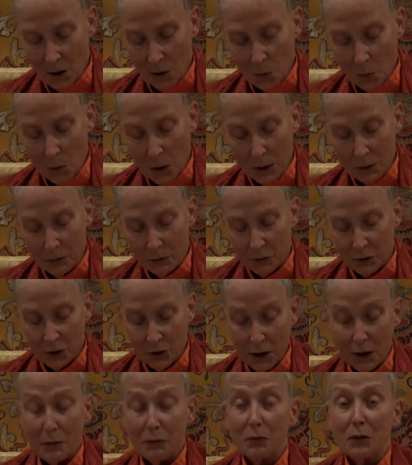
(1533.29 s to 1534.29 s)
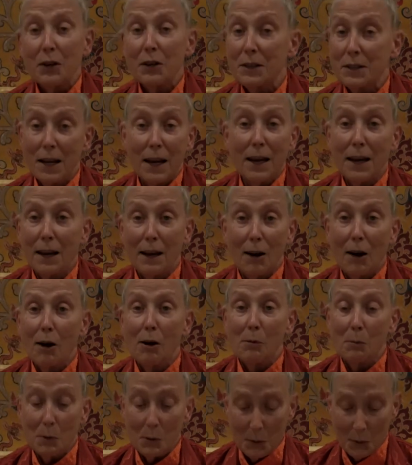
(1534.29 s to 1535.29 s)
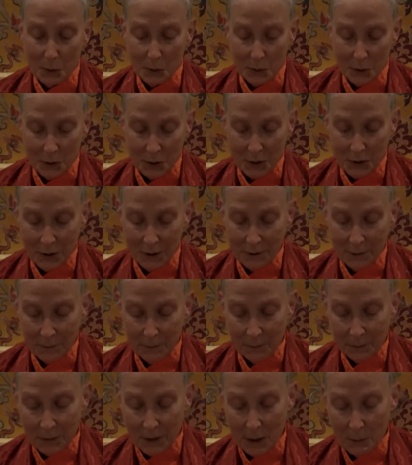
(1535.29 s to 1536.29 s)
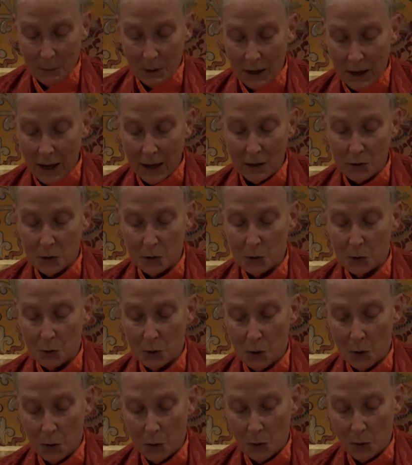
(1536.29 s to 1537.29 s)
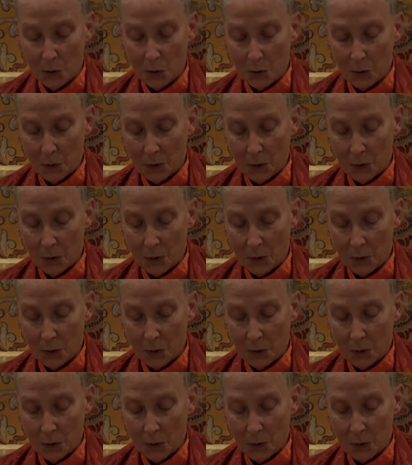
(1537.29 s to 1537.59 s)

one for every day almost. But as you know,